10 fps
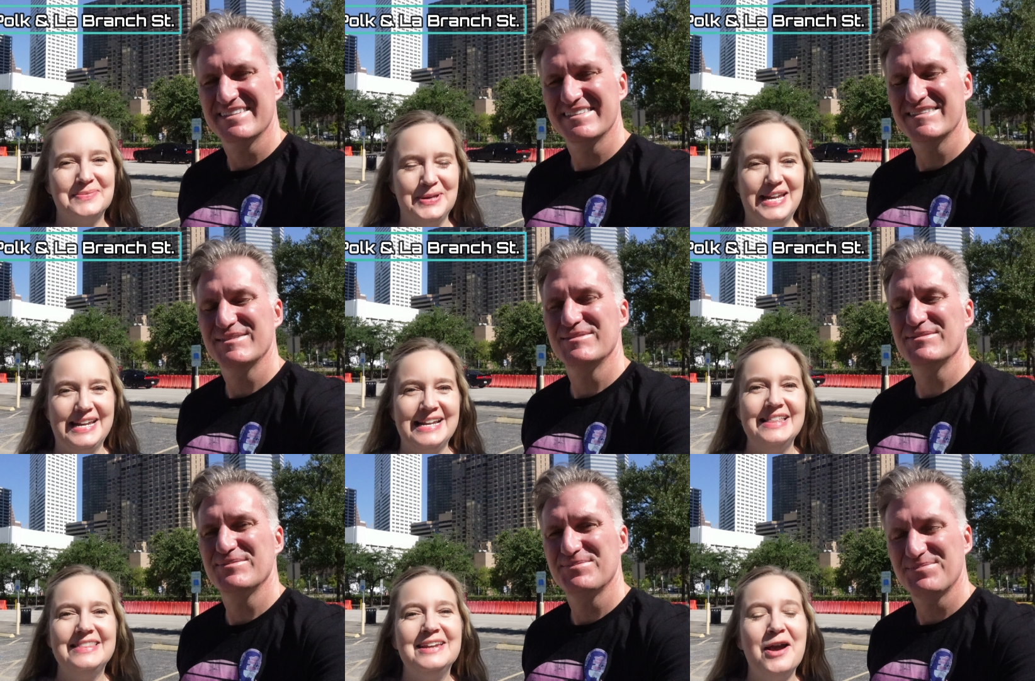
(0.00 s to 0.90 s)
Speaker 1: to be
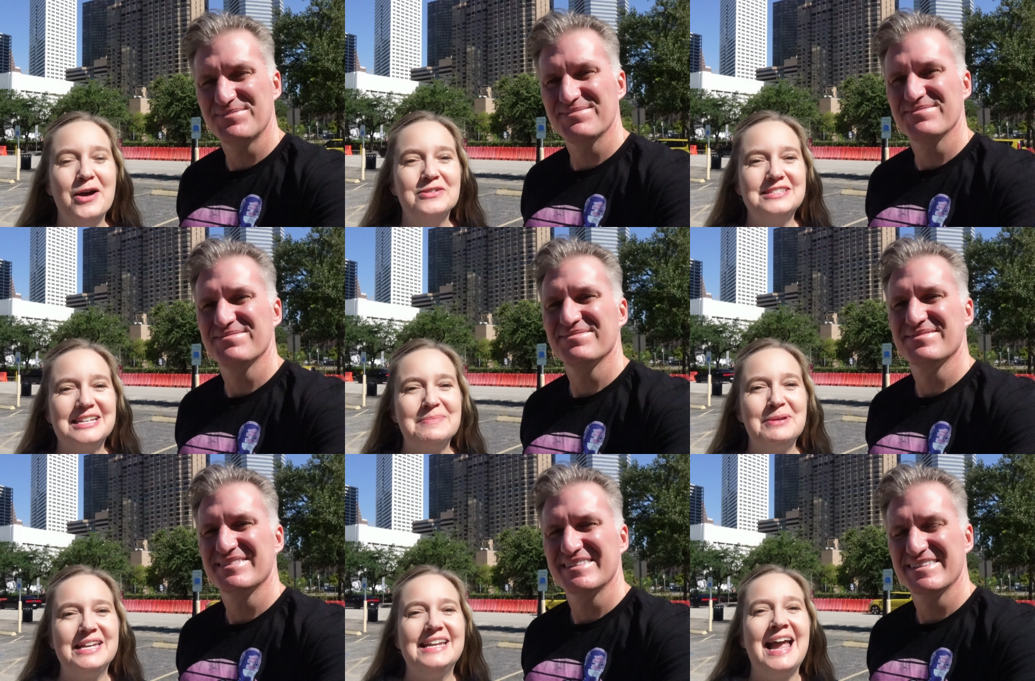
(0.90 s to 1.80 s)
the O C
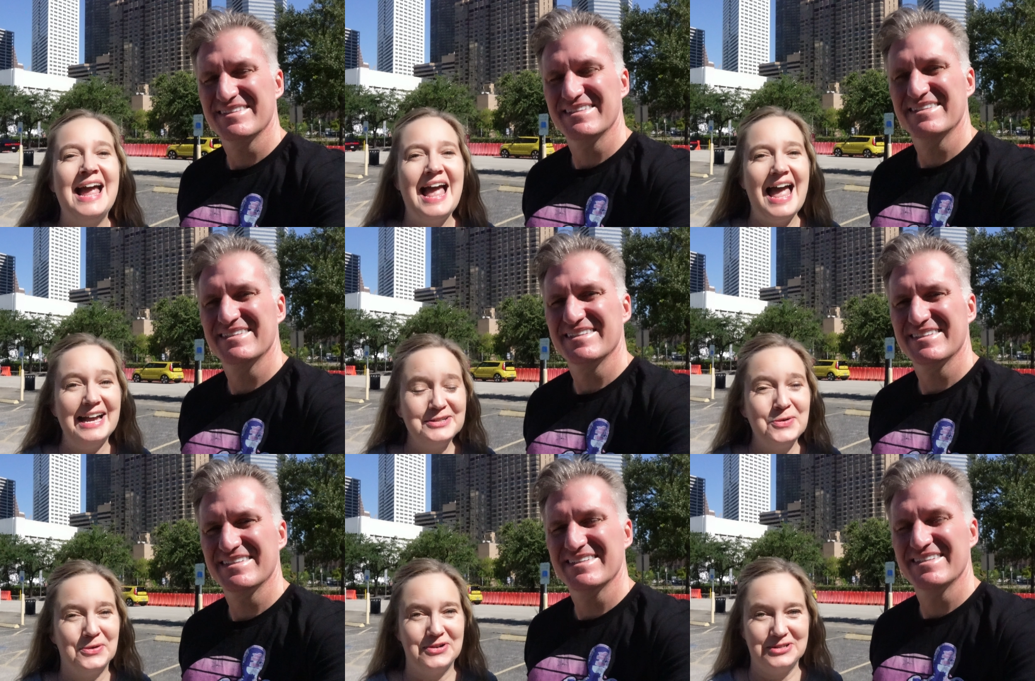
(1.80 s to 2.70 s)
P
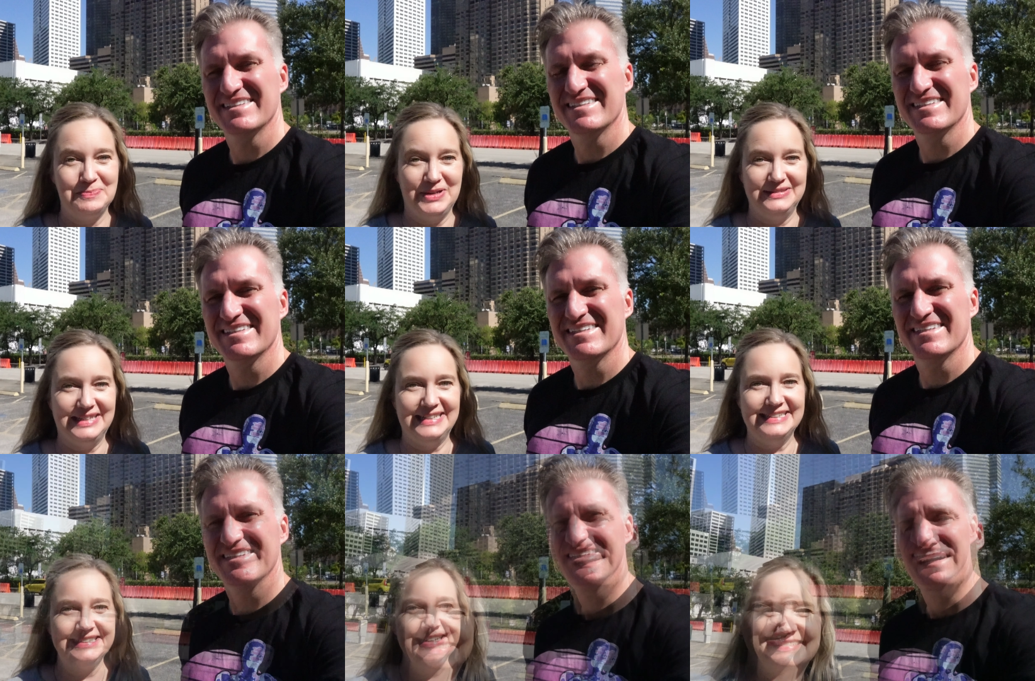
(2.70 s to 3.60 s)
headquarters
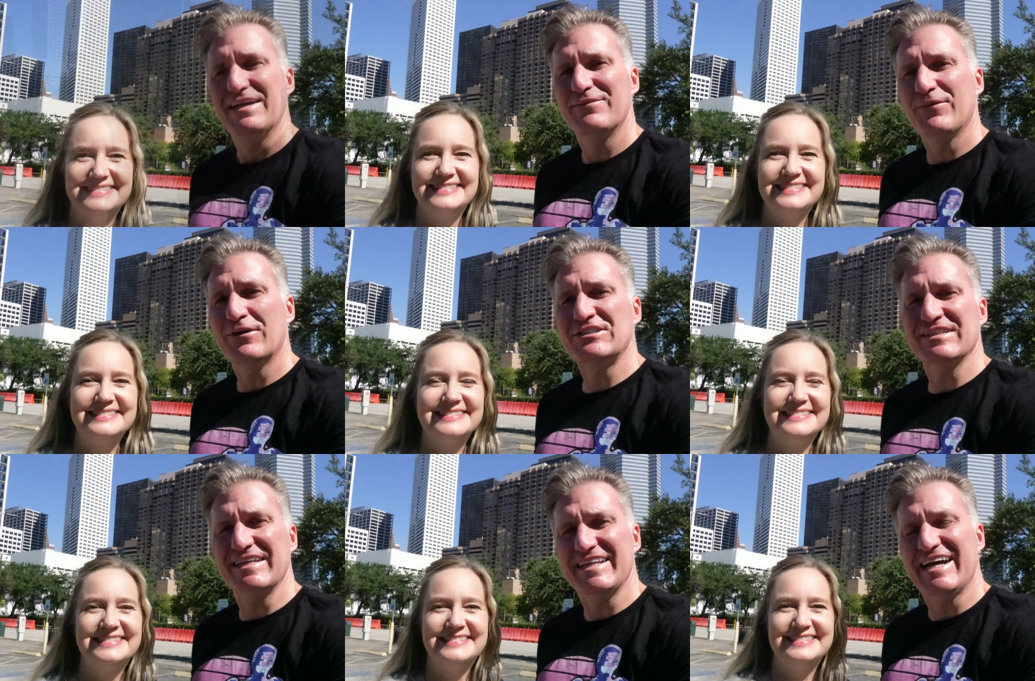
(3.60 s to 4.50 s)
building.
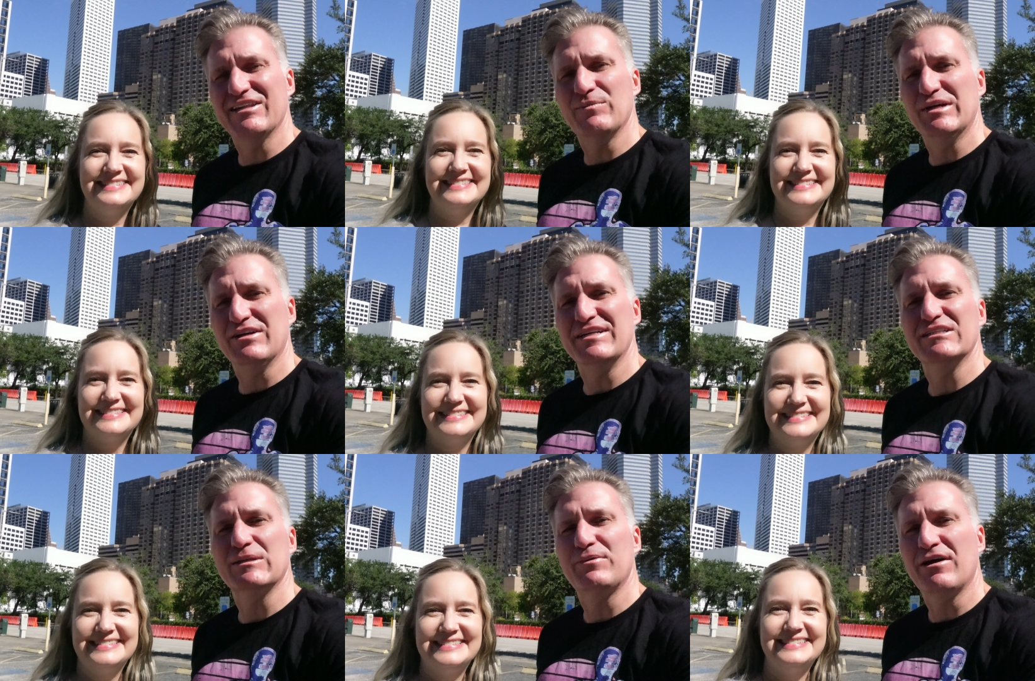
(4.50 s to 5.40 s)
Speaker 2: Unfortunately, now the building
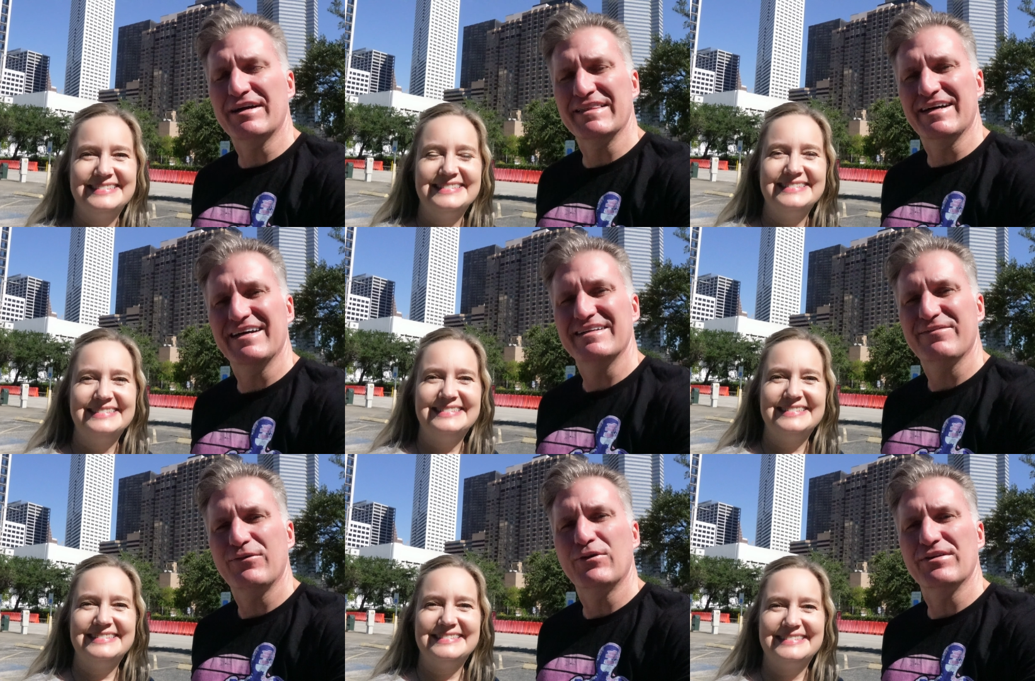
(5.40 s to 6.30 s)
is a parking lot
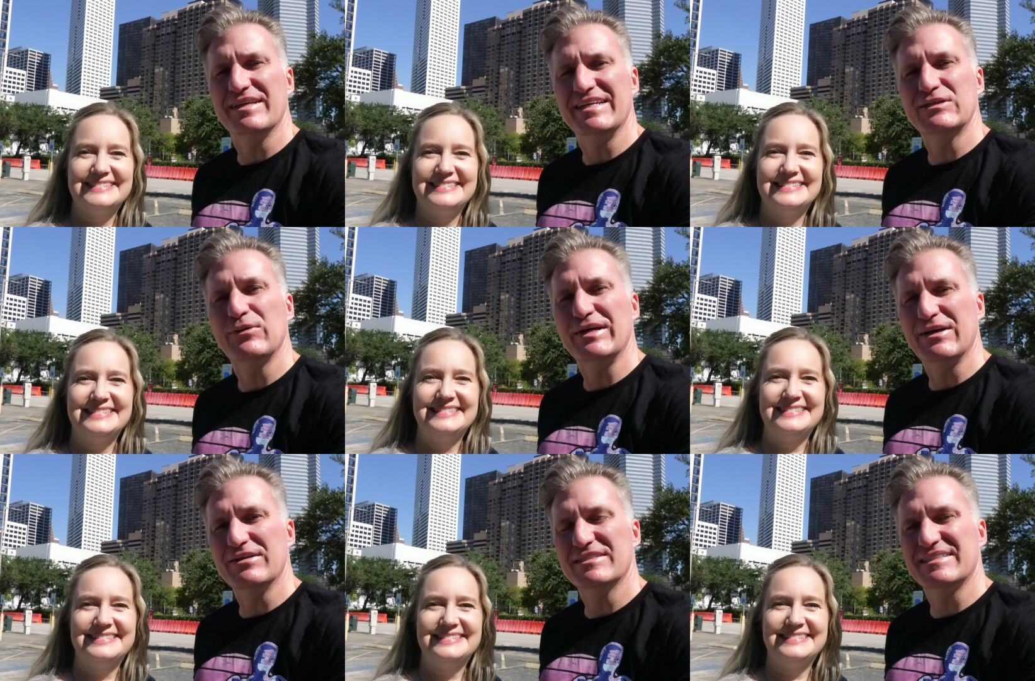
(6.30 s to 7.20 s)
for the
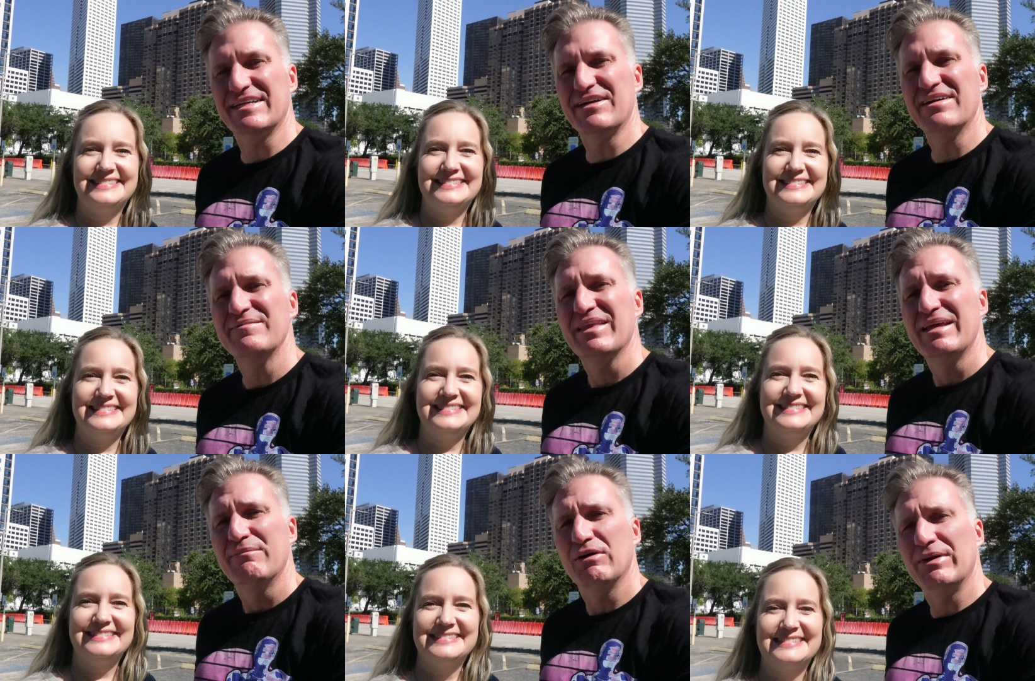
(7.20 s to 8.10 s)
Toyota Center,
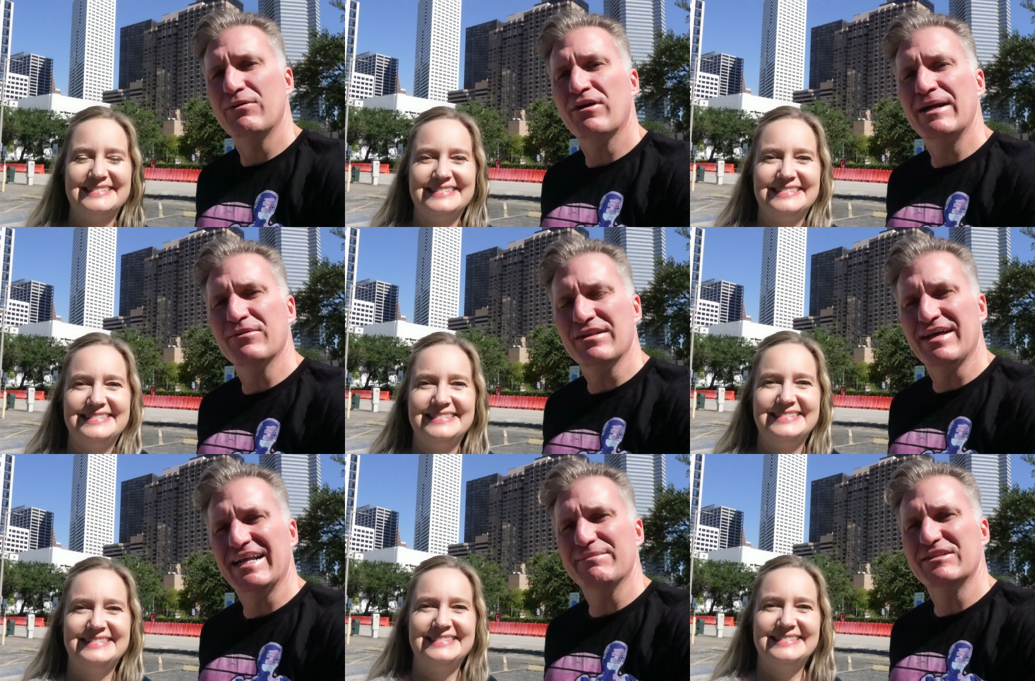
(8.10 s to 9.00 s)
but we were able to
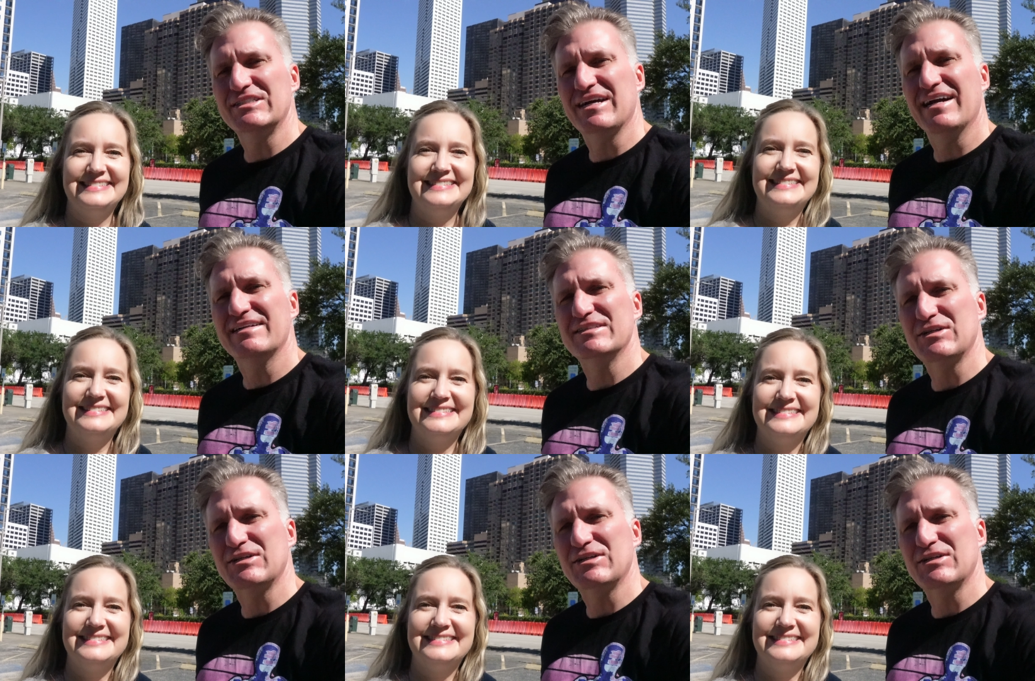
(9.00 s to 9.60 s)
line up the shot because